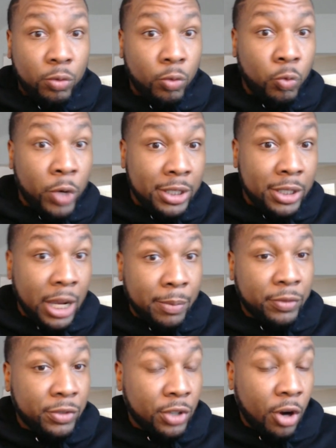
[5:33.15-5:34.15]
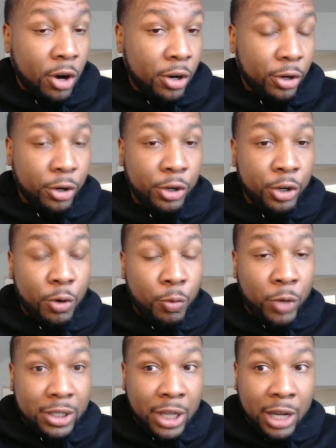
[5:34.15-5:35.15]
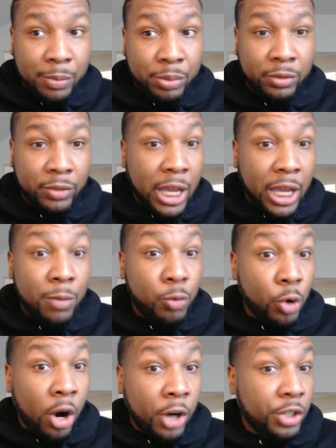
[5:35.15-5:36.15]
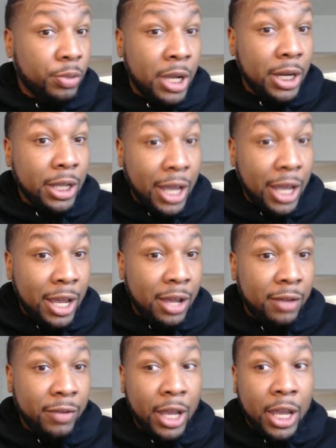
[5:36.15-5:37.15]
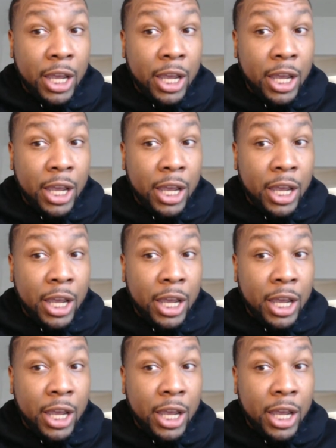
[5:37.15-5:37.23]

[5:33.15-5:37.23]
what type of start or, you know, what type of game will Arch Manning have,